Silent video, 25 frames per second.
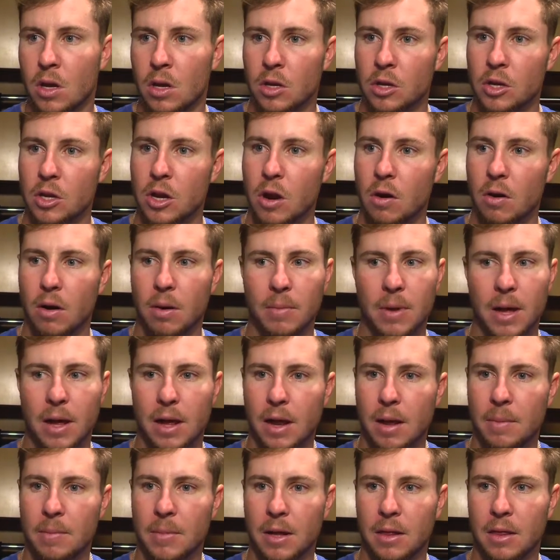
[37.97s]

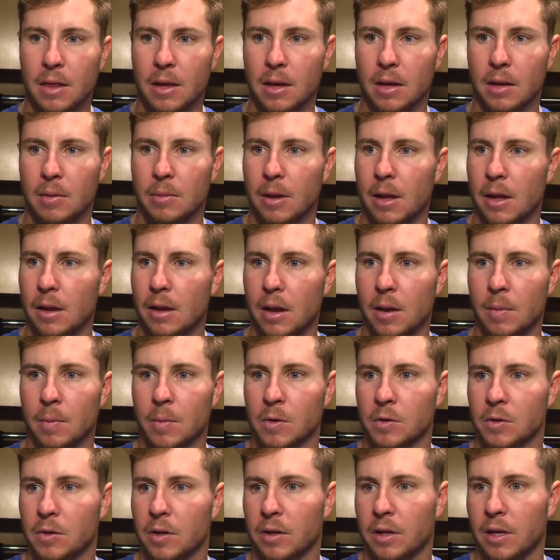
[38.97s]
I'm not thinking about
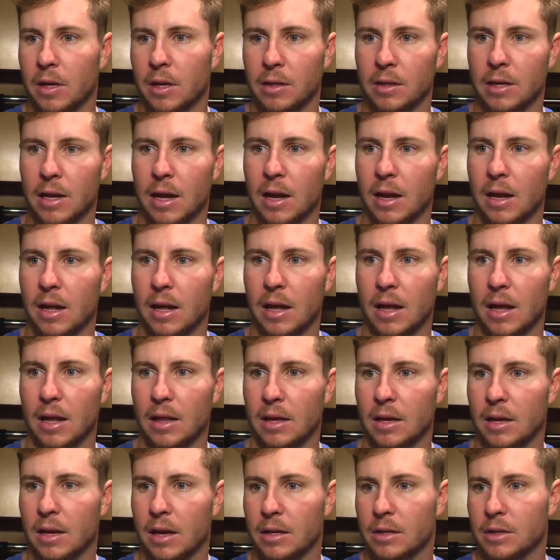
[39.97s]
numbers or anything like that. I
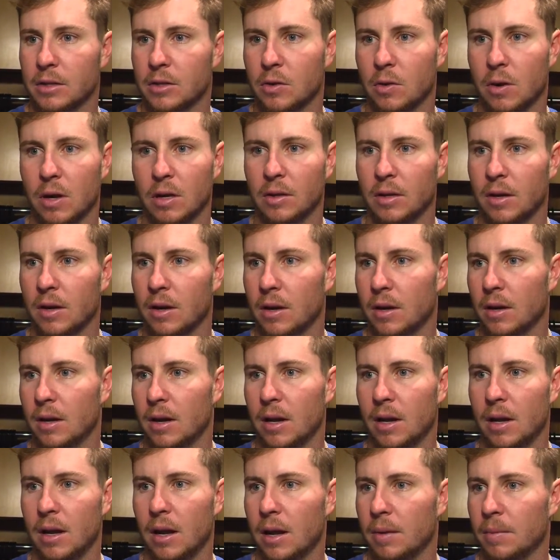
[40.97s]
think I just go out there
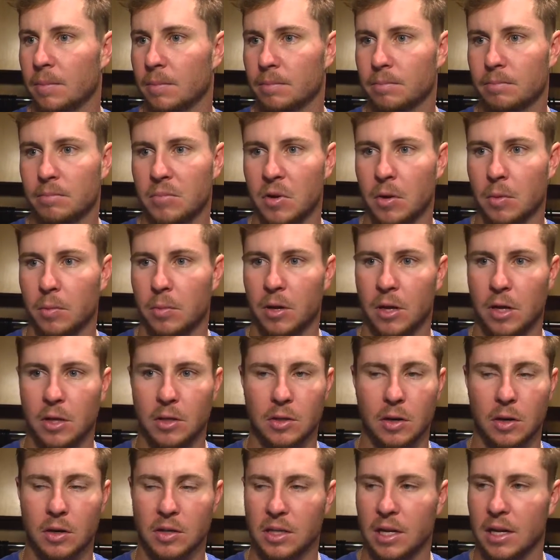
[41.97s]
and play as
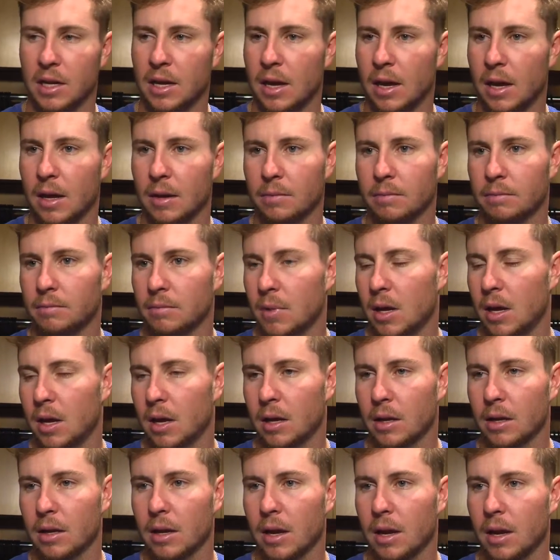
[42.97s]
hard as I can
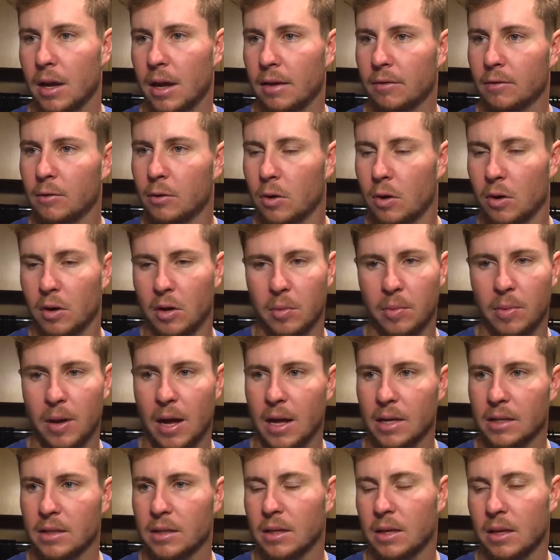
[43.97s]
and have quality at
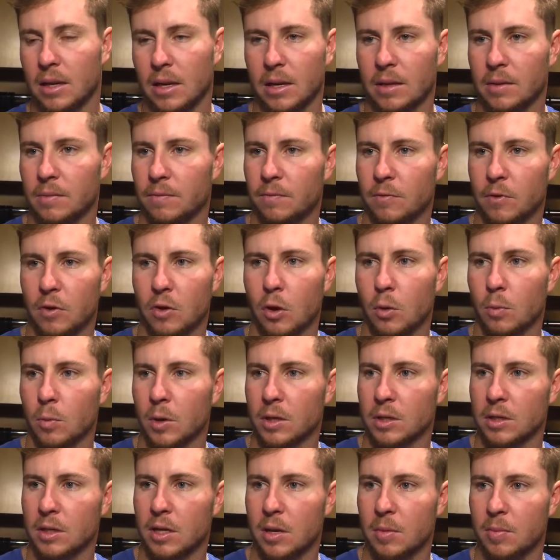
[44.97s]
bats, and for the home
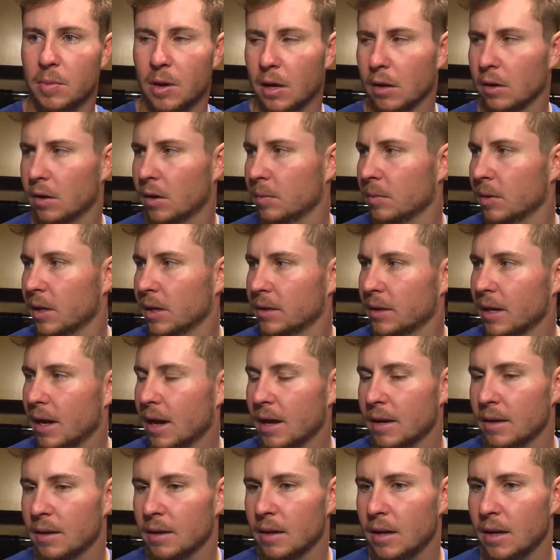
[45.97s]
runs to keep piling up like
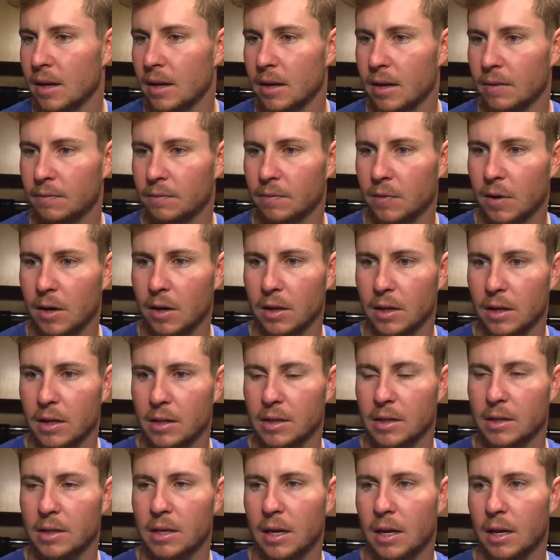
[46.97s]
that and finally get
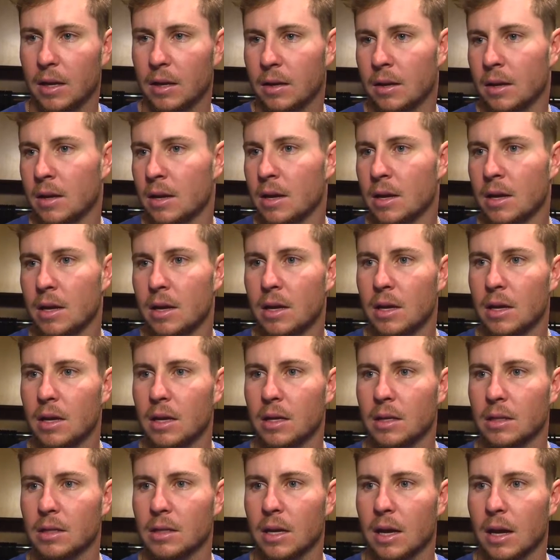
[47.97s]
to 10
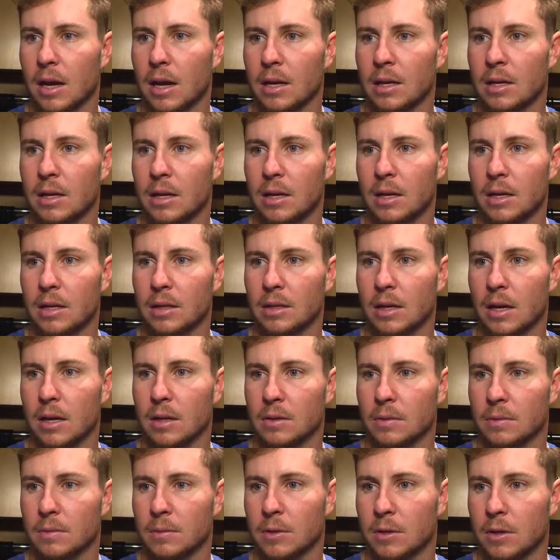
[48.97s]
is
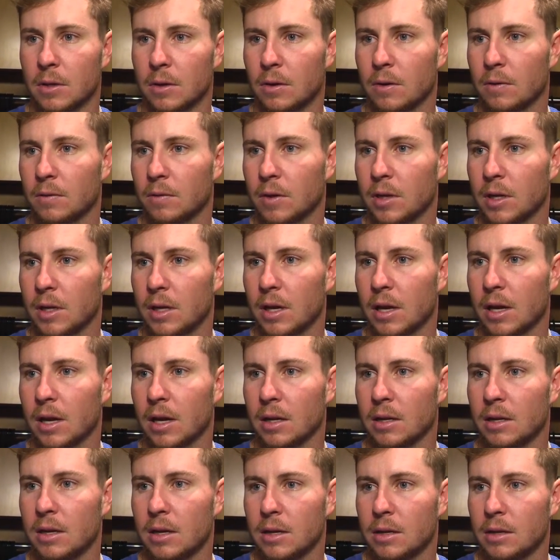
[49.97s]
awesome. So hopefully,
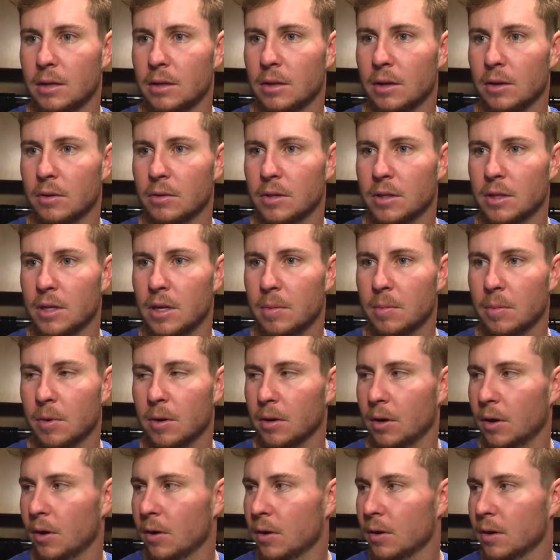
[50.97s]
just keep
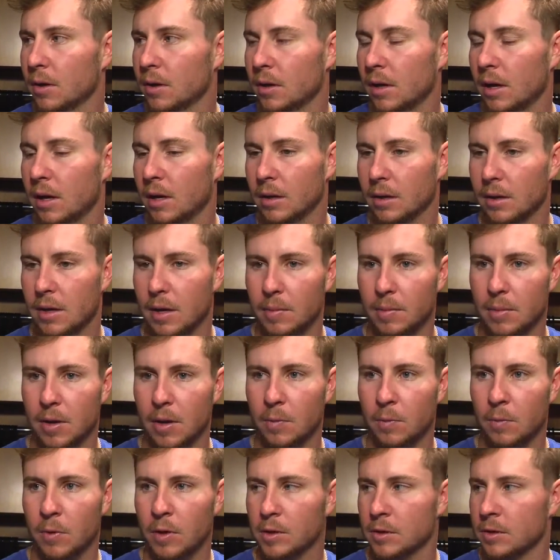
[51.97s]
on going and keep
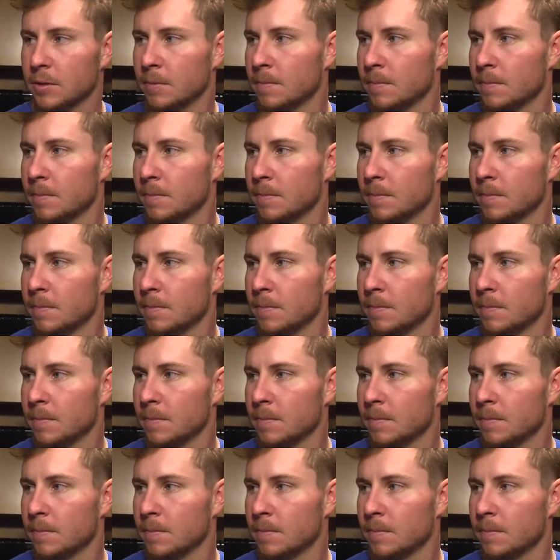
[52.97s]
getting wins.